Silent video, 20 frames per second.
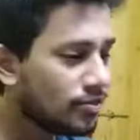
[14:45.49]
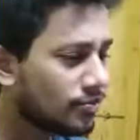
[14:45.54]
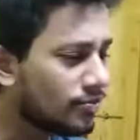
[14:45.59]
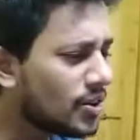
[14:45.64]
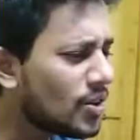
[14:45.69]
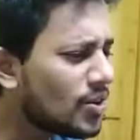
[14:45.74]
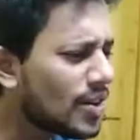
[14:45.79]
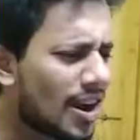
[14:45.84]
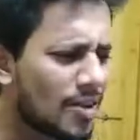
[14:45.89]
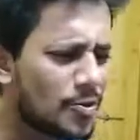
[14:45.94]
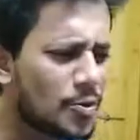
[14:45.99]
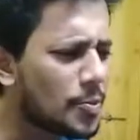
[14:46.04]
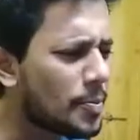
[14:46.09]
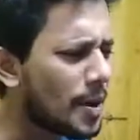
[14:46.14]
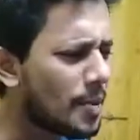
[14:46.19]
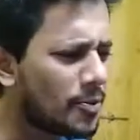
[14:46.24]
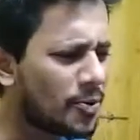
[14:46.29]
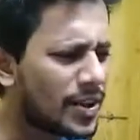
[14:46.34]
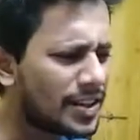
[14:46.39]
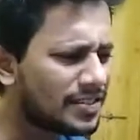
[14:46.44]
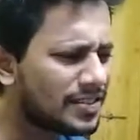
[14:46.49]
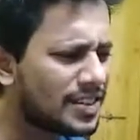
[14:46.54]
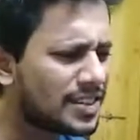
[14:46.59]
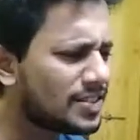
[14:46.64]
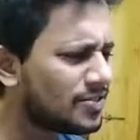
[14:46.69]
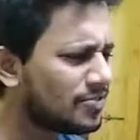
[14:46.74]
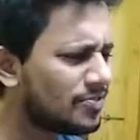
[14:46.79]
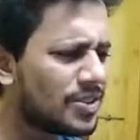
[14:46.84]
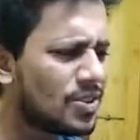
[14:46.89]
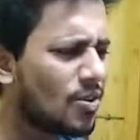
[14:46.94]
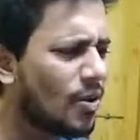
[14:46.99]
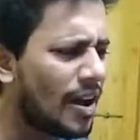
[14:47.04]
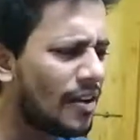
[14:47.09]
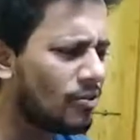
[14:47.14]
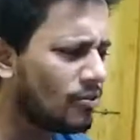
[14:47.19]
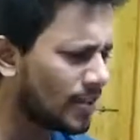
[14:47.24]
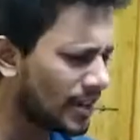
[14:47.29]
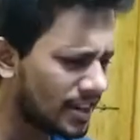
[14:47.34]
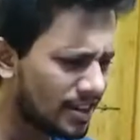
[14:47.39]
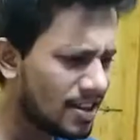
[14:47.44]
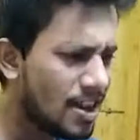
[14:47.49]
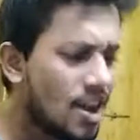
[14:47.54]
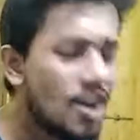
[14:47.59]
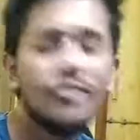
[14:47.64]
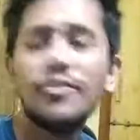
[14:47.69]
we don't have to memorize this. We know already.